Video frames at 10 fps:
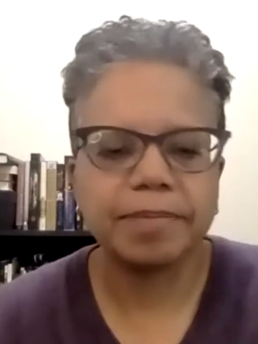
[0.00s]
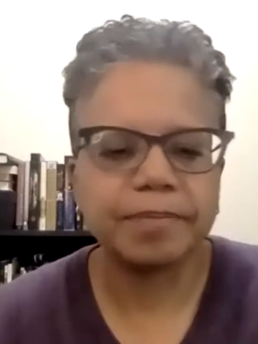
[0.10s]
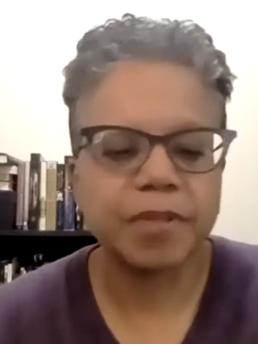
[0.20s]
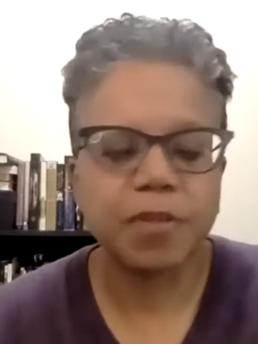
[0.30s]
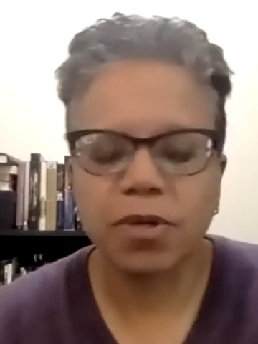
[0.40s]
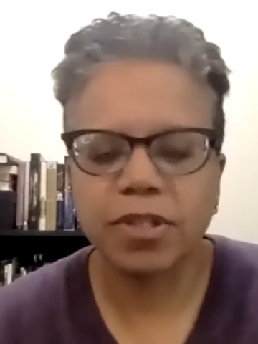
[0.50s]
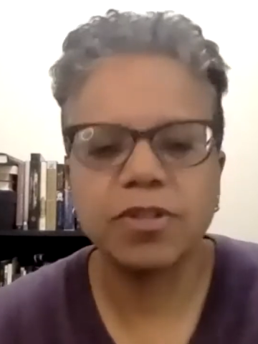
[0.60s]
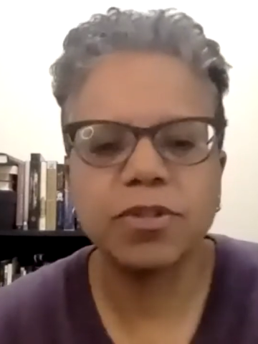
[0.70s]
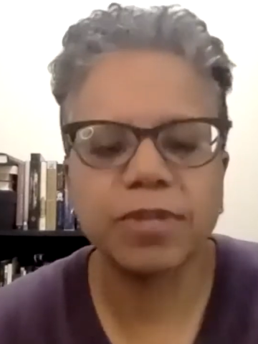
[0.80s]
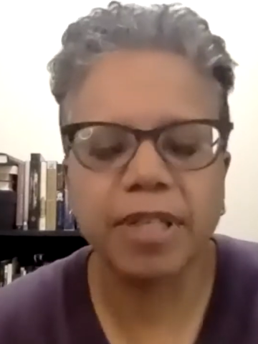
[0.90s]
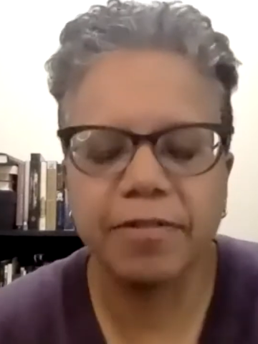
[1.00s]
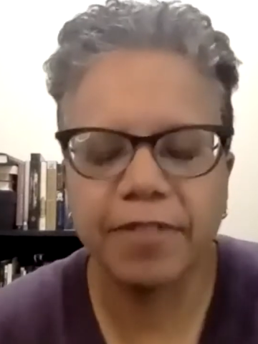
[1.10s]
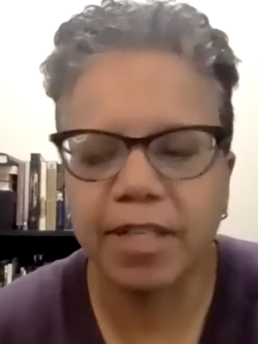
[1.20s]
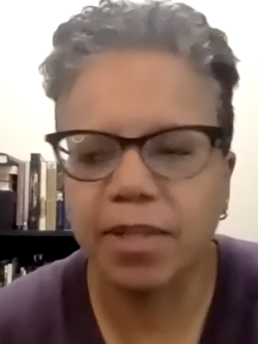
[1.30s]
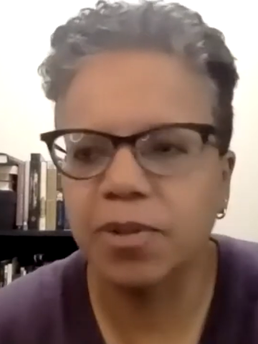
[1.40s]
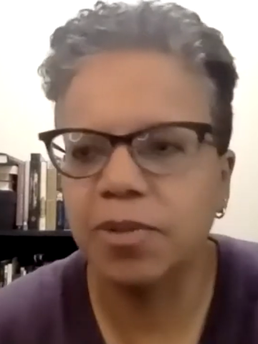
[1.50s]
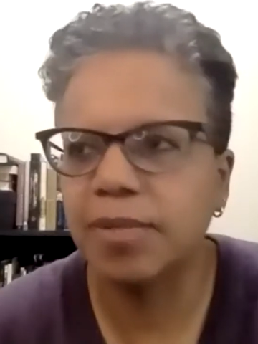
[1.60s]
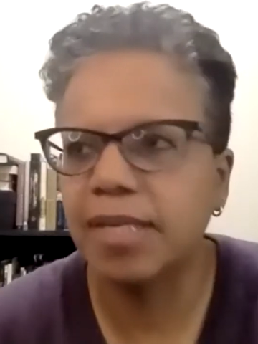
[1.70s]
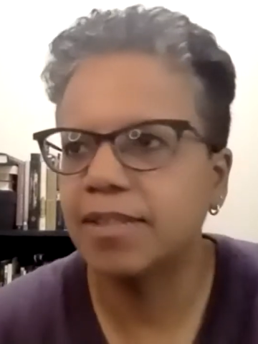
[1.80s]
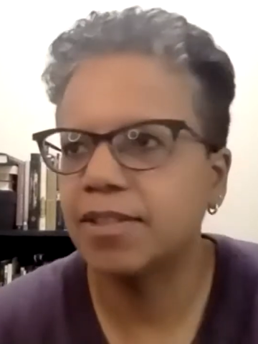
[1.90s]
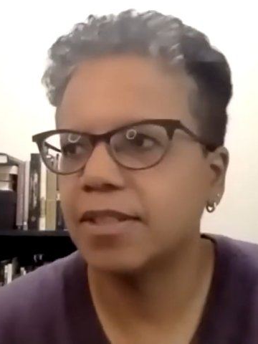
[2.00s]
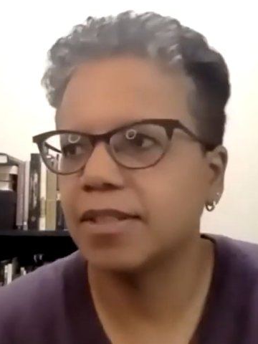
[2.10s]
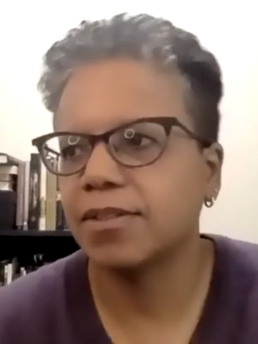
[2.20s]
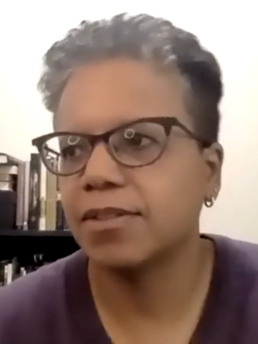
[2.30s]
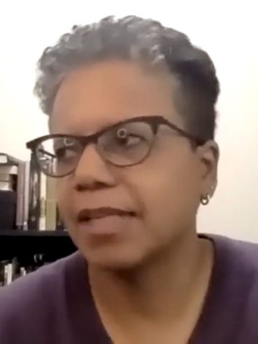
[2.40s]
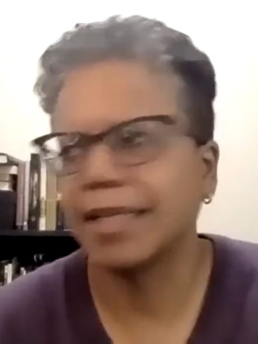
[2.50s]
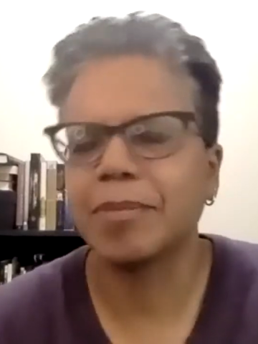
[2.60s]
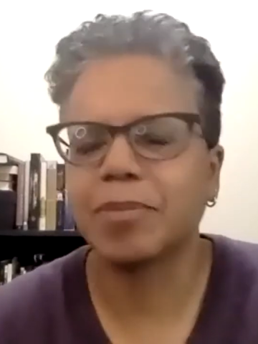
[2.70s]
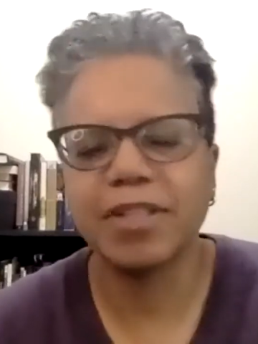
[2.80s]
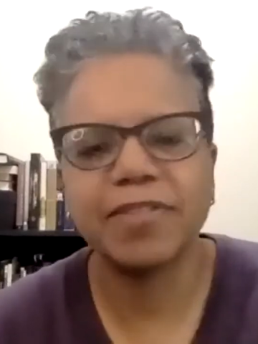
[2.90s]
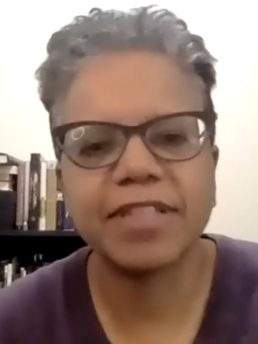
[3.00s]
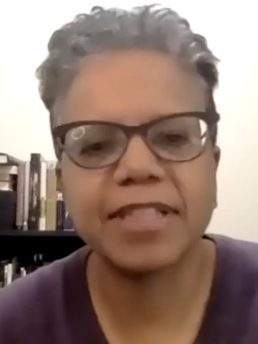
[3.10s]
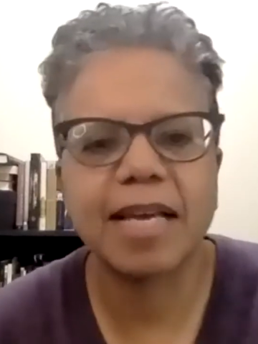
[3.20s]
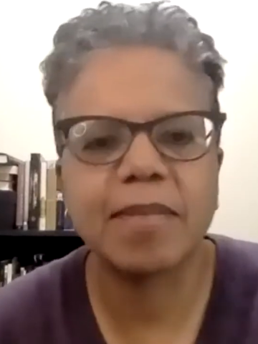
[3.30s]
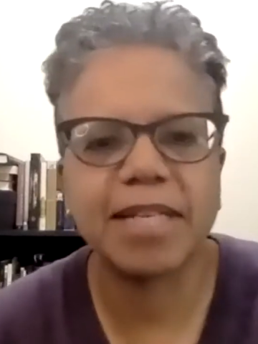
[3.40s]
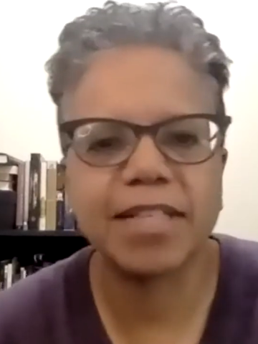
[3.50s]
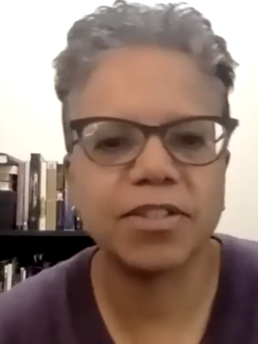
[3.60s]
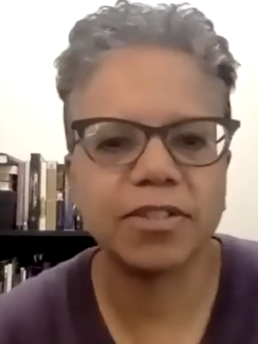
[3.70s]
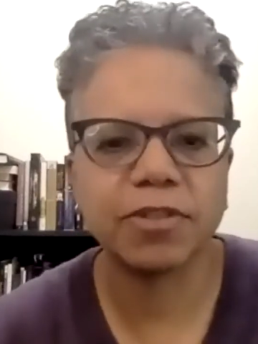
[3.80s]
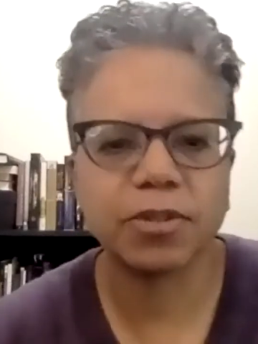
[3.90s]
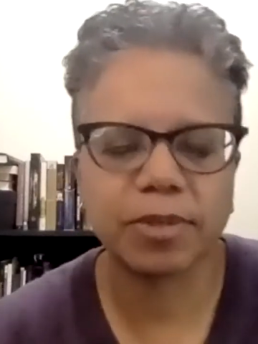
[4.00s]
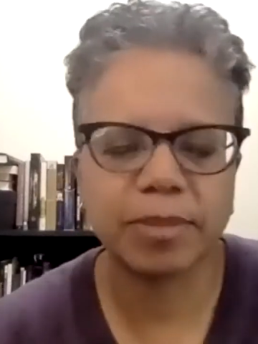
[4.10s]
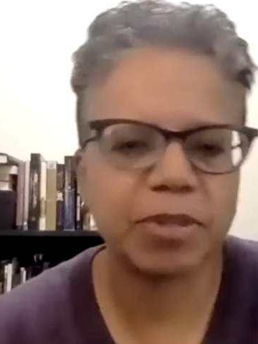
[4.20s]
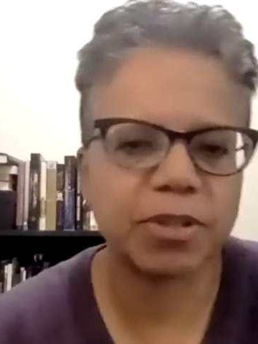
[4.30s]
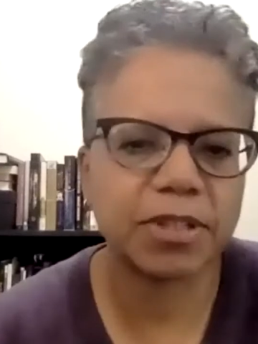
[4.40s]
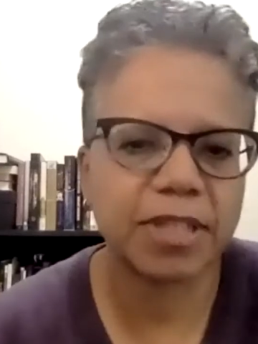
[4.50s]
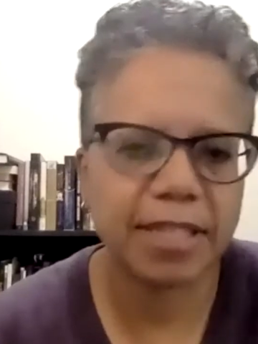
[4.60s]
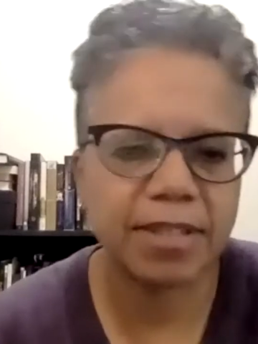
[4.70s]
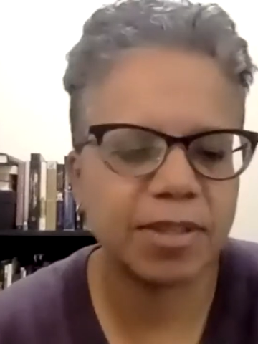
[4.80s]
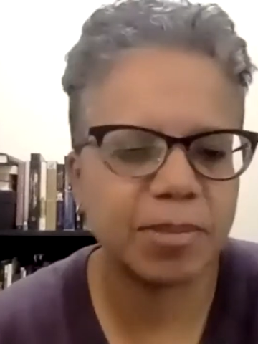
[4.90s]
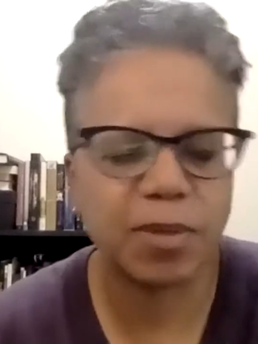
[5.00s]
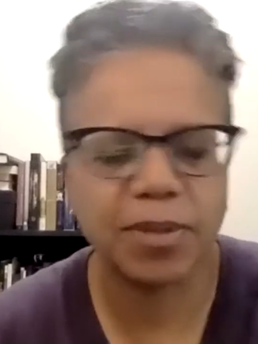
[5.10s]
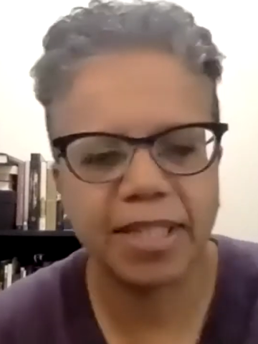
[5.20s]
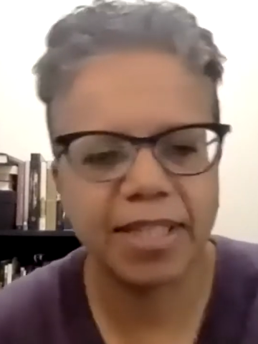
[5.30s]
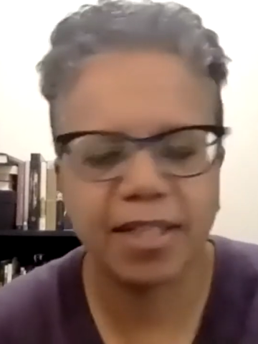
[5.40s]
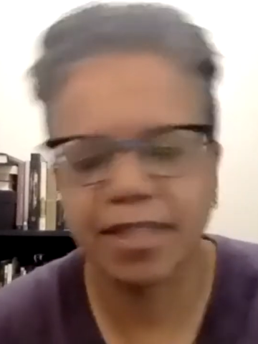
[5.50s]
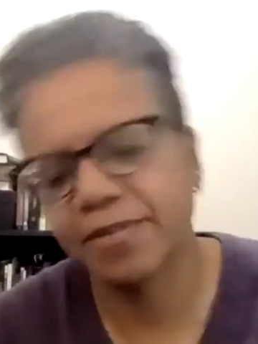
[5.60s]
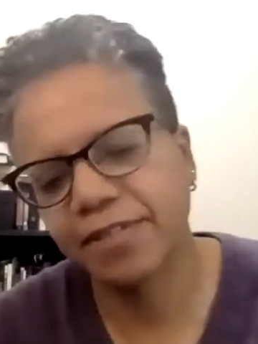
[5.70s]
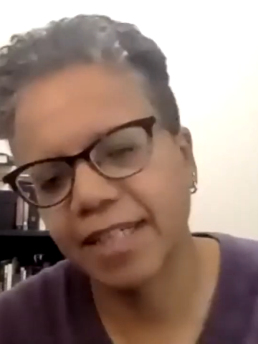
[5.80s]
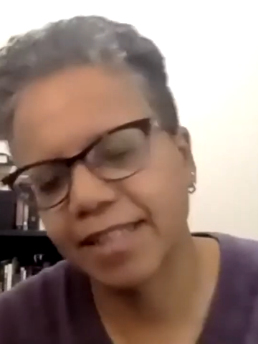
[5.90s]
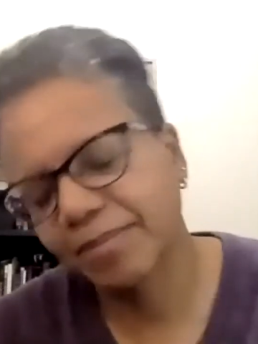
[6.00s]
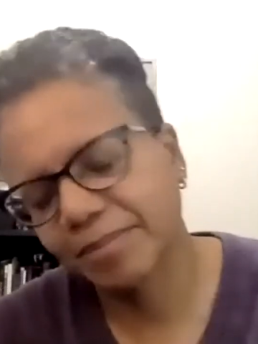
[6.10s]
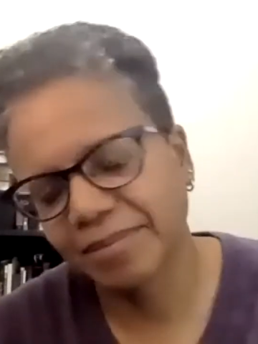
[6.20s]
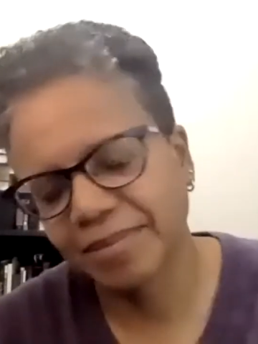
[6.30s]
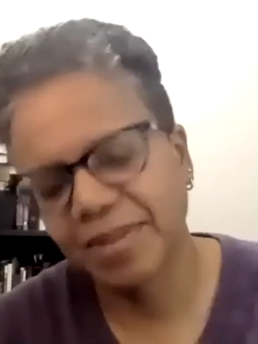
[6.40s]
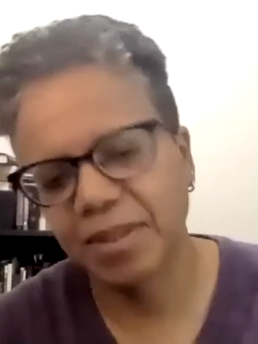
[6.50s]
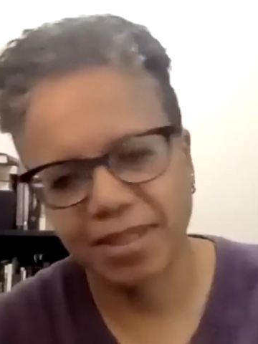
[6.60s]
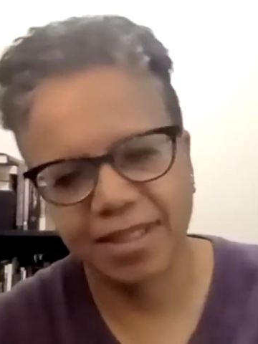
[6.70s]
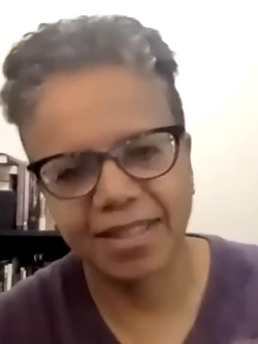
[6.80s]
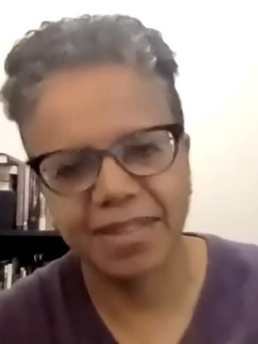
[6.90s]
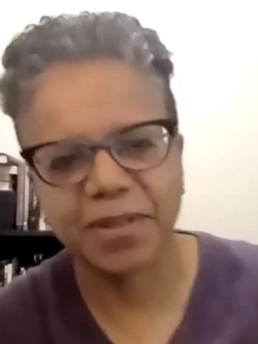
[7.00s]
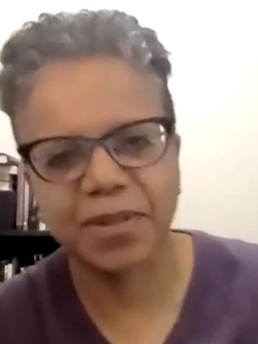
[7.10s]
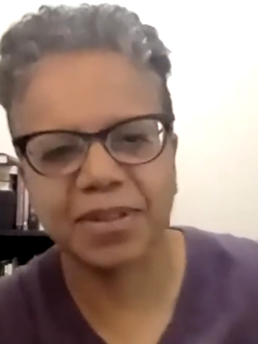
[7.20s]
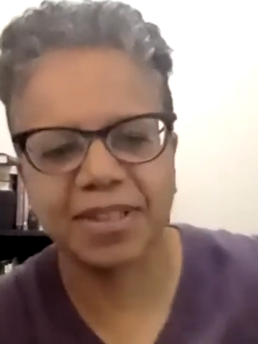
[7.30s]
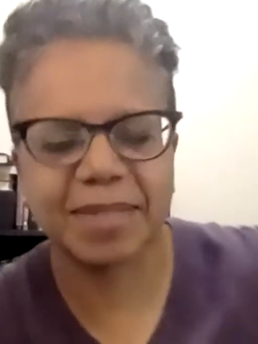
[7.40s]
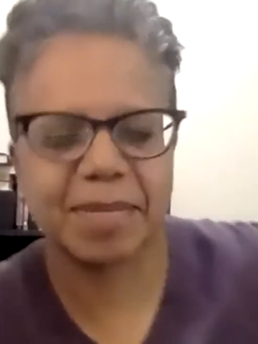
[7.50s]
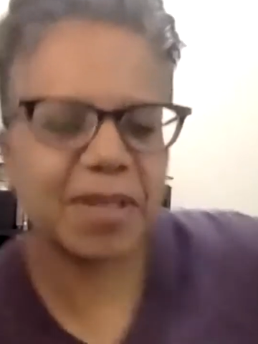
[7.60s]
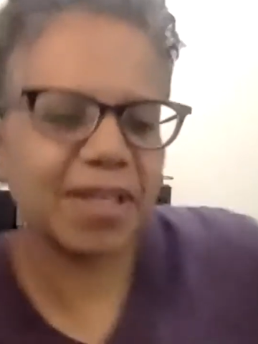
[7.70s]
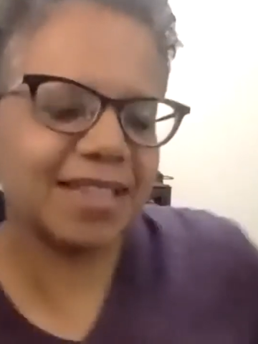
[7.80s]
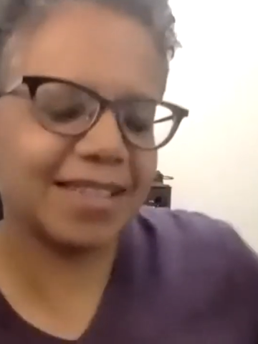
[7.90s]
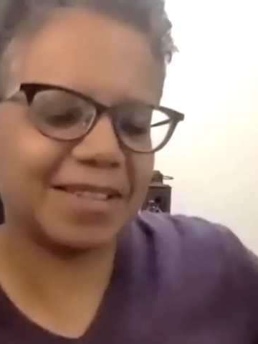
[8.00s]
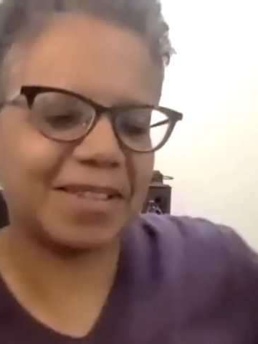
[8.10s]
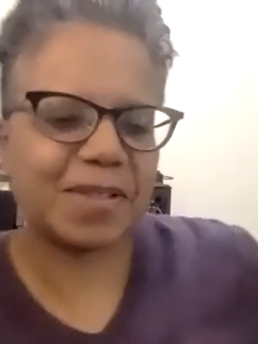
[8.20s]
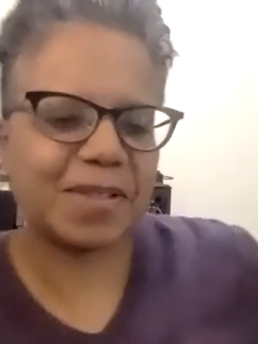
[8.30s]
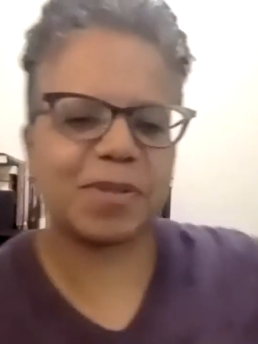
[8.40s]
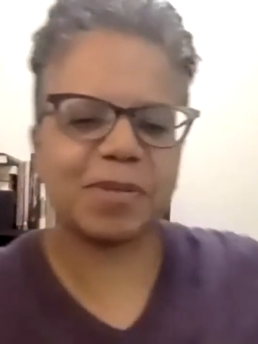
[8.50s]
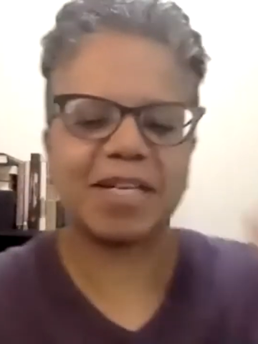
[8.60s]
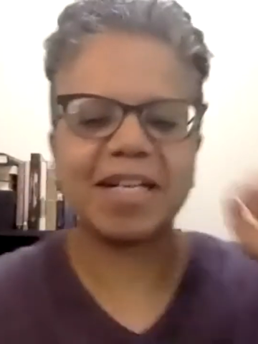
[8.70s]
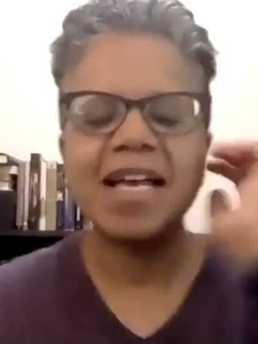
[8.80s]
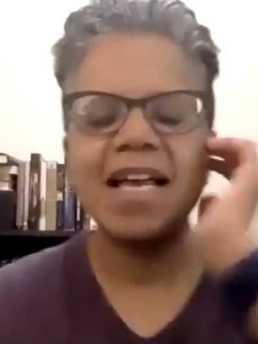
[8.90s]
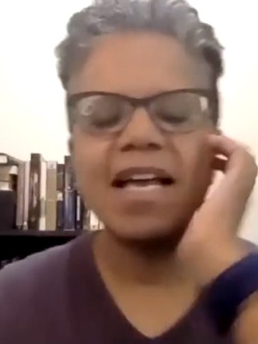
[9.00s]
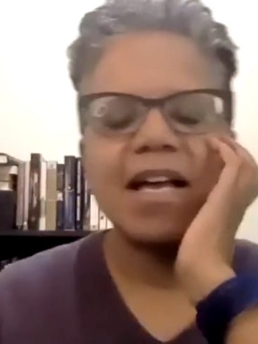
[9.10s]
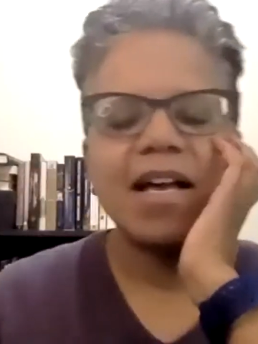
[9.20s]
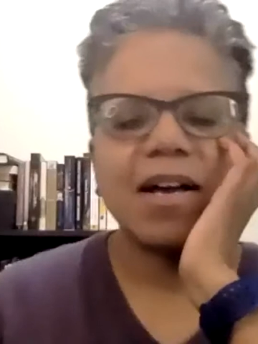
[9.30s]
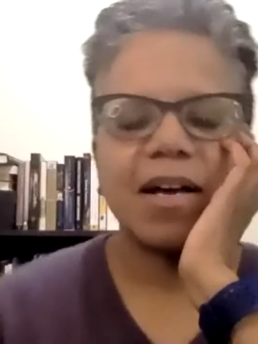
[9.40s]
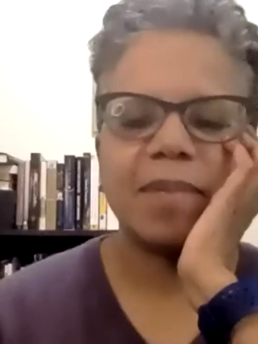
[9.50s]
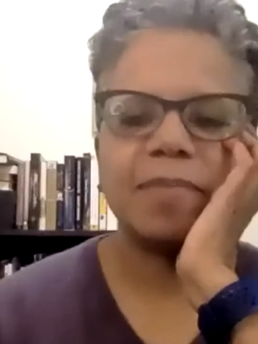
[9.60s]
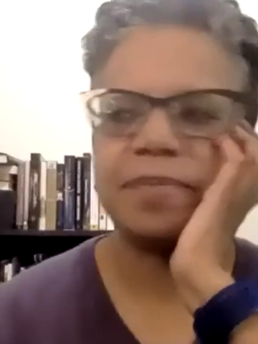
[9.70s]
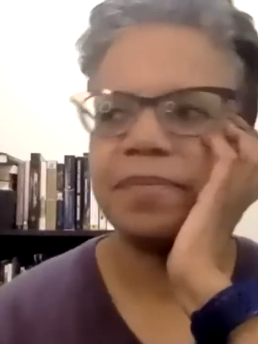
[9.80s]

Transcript: Thornton Stringfellow, who writes, it's like a brief examination of scripture testimony on, I forget, I think there are early Americanists in the room here, on